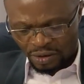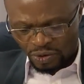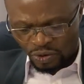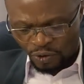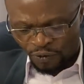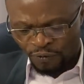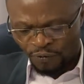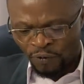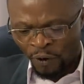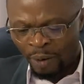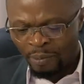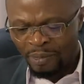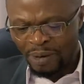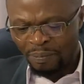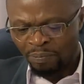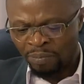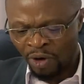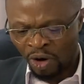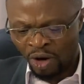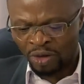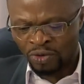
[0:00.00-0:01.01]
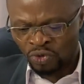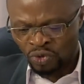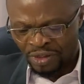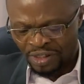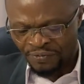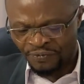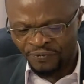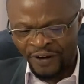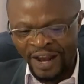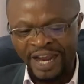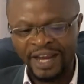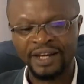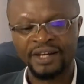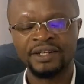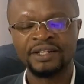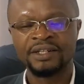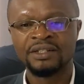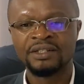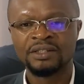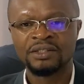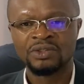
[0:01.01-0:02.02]
to form a block to defend
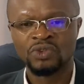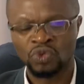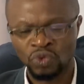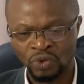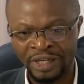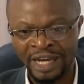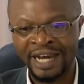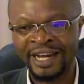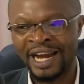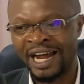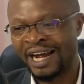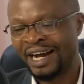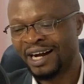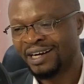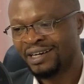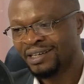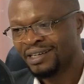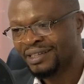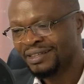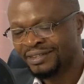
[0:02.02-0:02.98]
together,